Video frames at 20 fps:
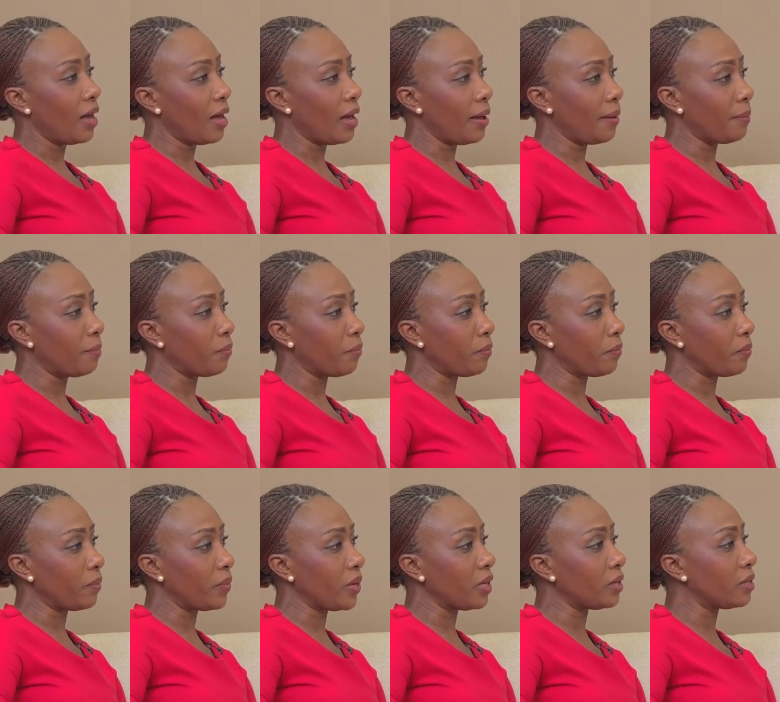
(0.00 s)

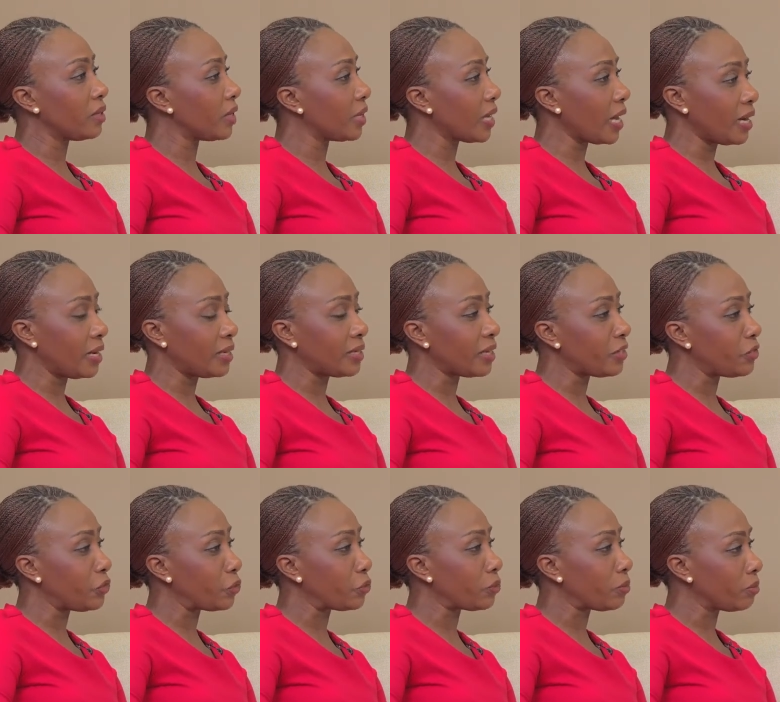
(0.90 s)
in the night,
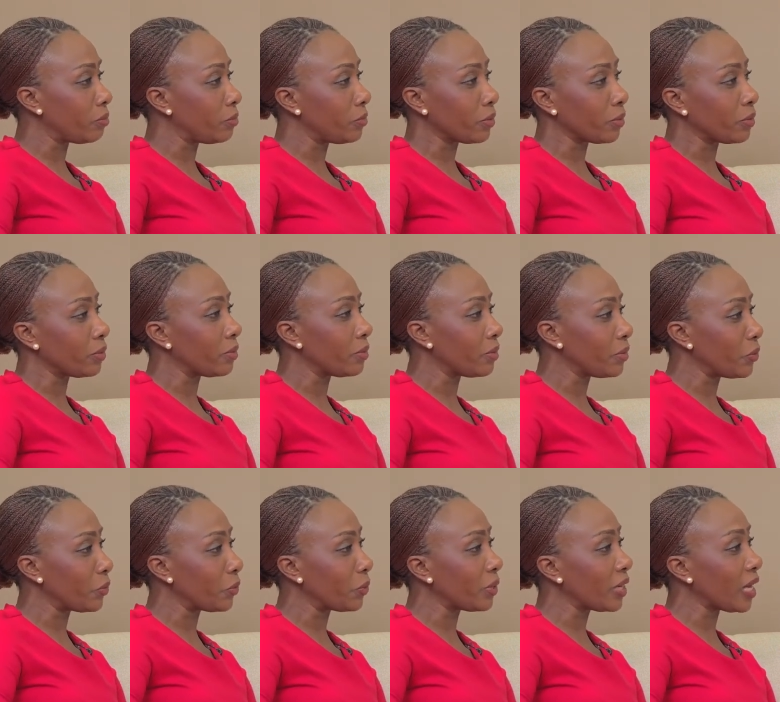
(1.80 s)
and
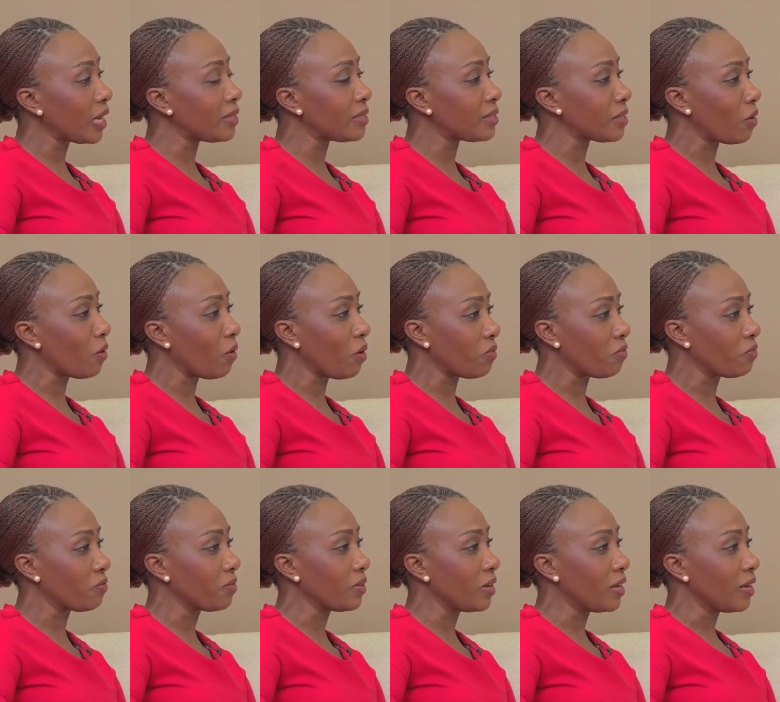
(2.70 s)
your lights are
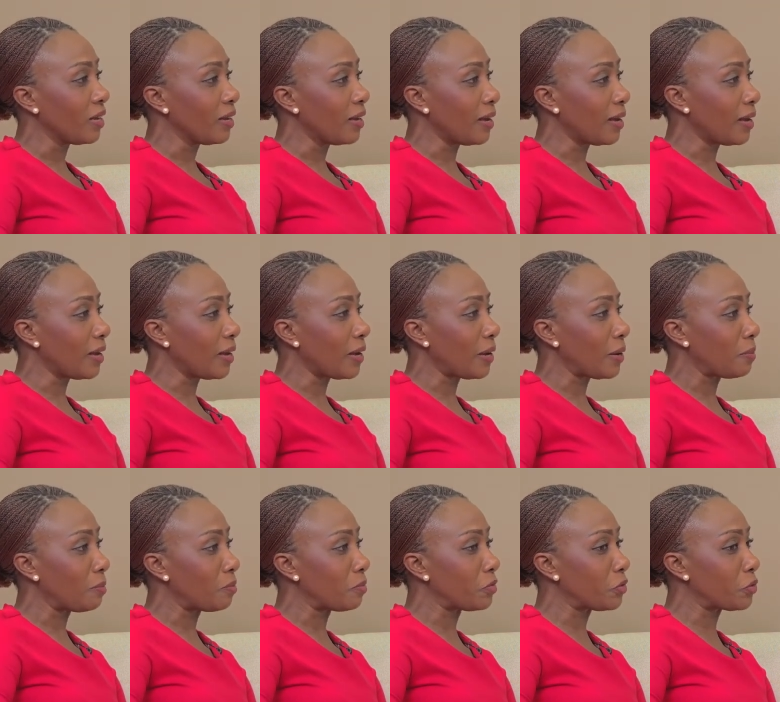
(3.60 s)
off.
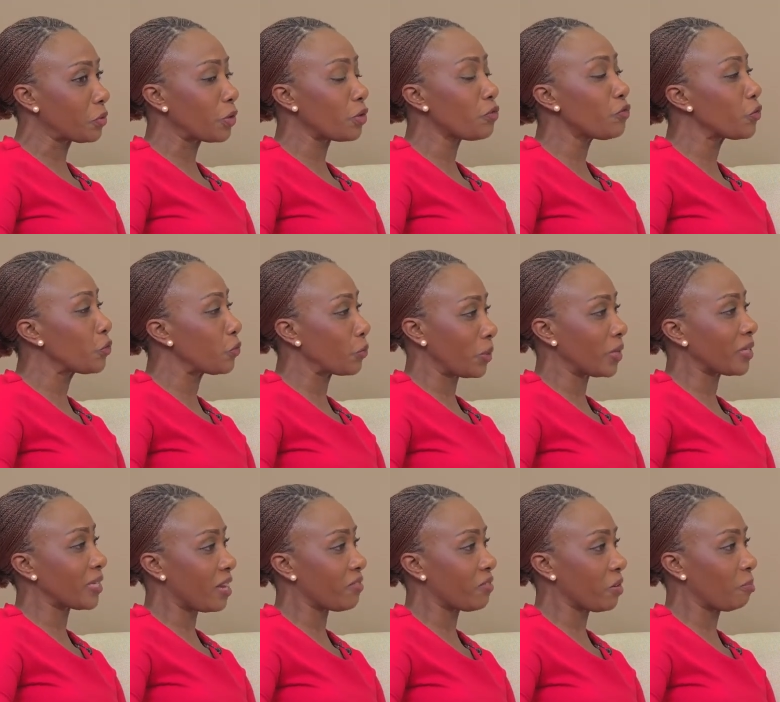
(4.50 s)
So if you do
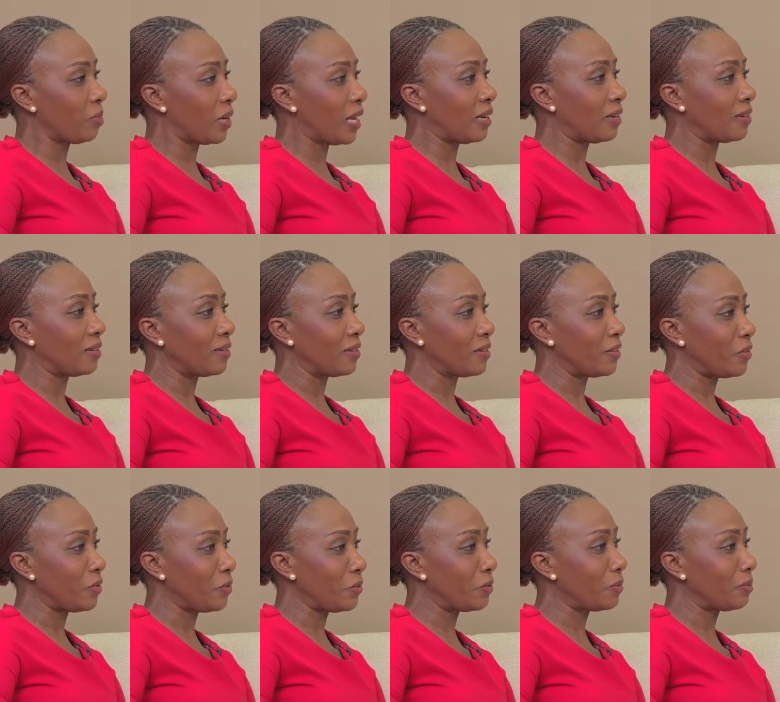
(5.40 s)
not have a plan,
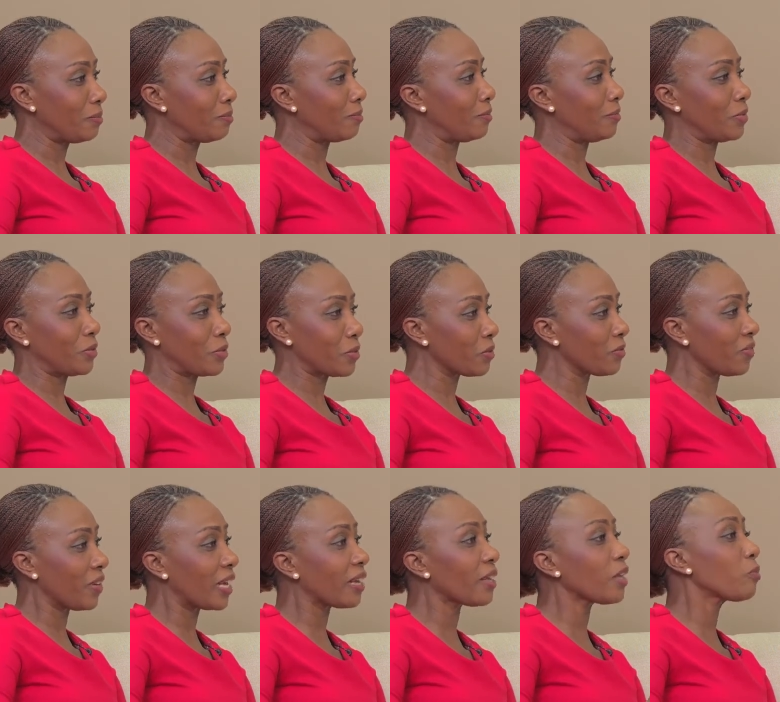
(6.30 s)
you
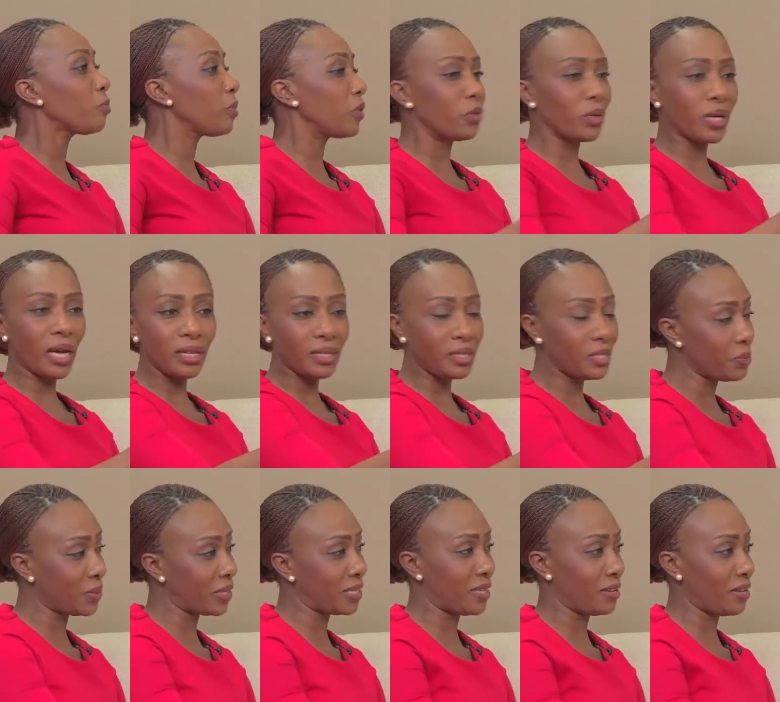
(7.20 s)
can't see
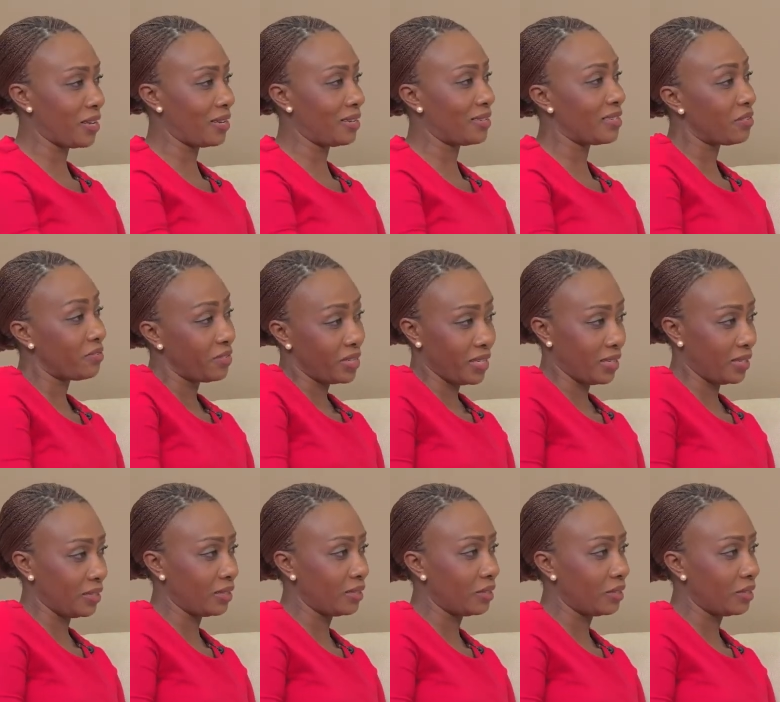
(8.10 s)
what's ahead, definitely.